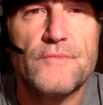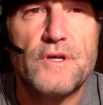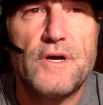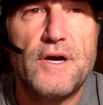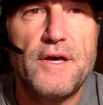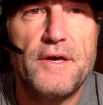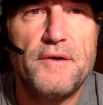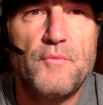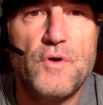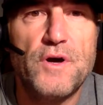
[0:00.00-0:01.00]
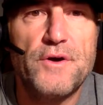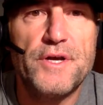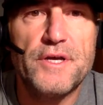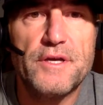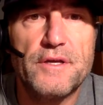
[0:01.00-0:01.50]
I am
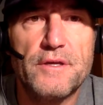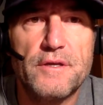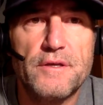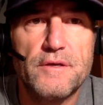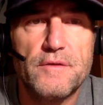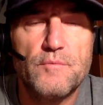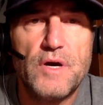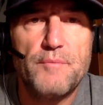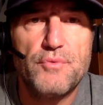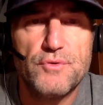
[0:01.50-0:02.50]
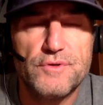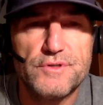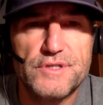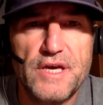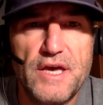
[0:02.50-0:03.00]
wearing my
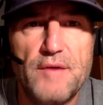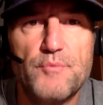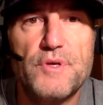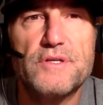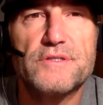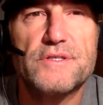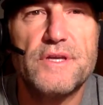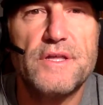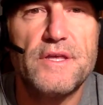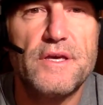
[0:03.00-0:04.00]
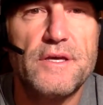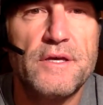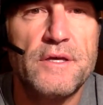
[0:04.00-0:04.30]
Brewers cap because today they